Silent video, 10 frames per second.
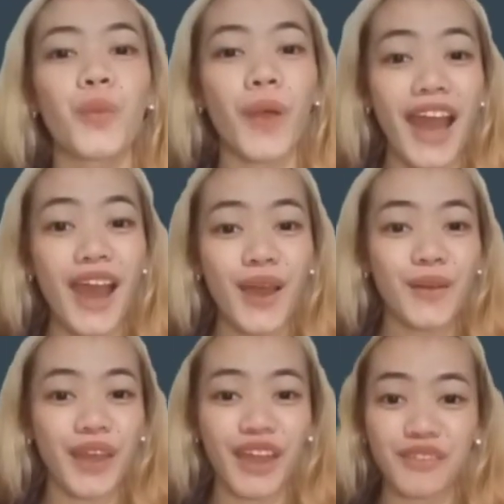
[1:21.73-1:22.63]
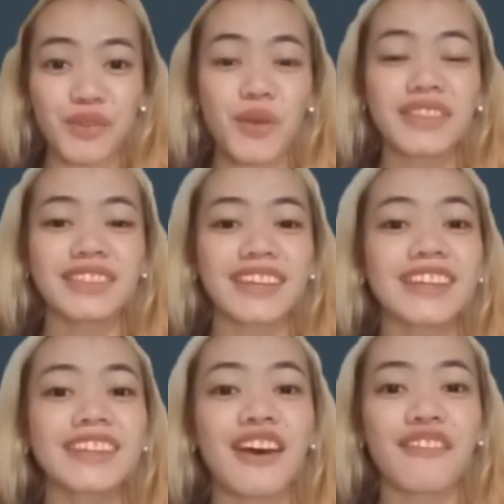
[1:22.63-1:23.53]
Wow, everyone
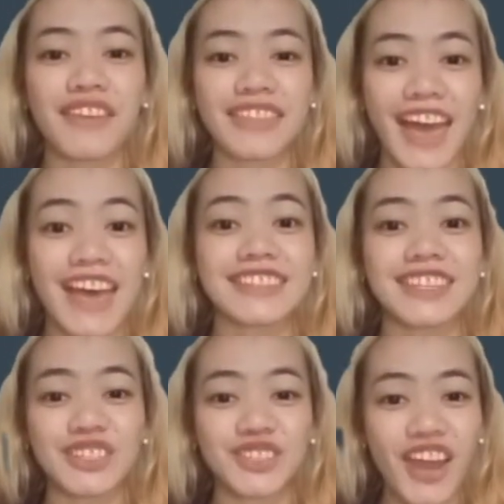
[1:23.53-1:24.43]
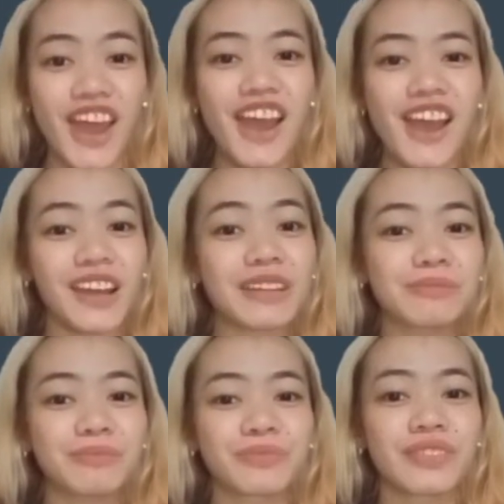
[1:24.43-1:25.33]
did a fantastic job!
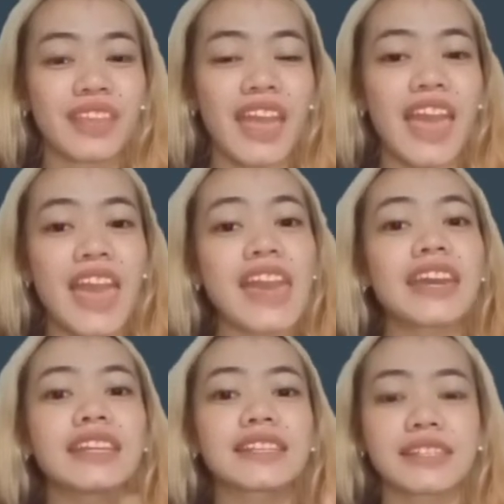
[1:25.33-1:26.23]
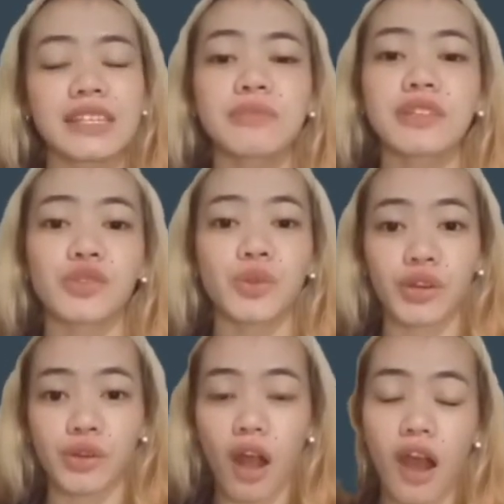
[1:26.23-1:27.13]
It seems that you
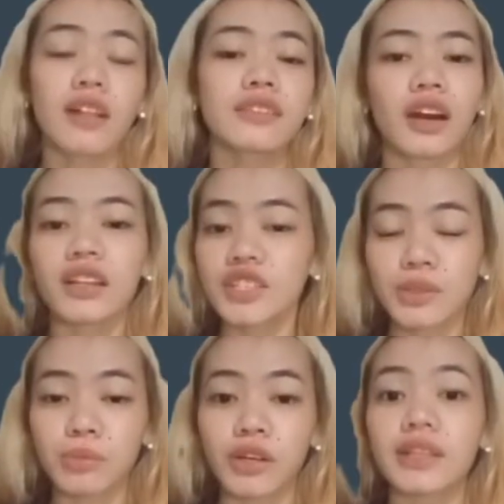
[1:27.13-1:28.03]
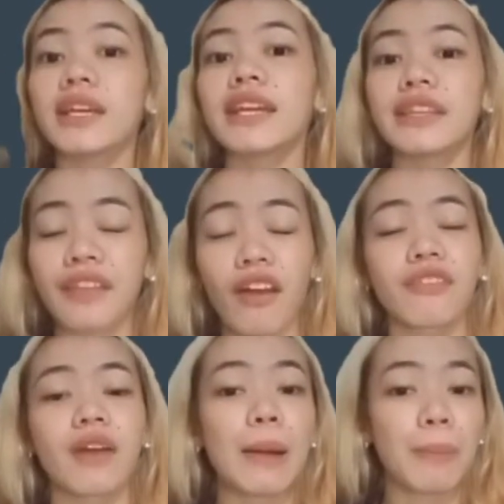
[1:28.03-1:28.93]
are all knowledgeable
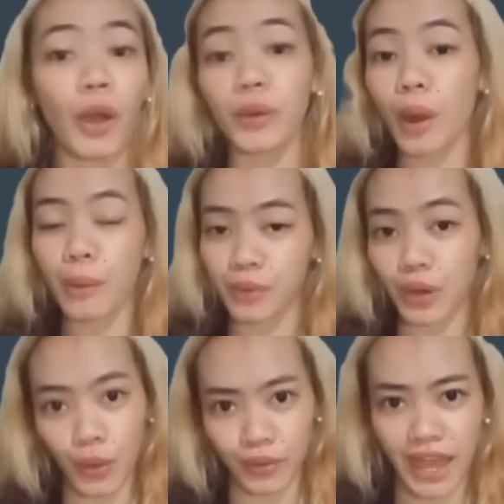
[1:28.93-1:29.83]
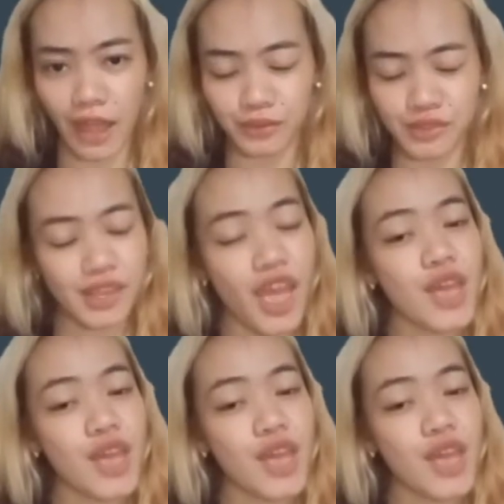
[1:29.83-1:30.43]
enough about pronouns.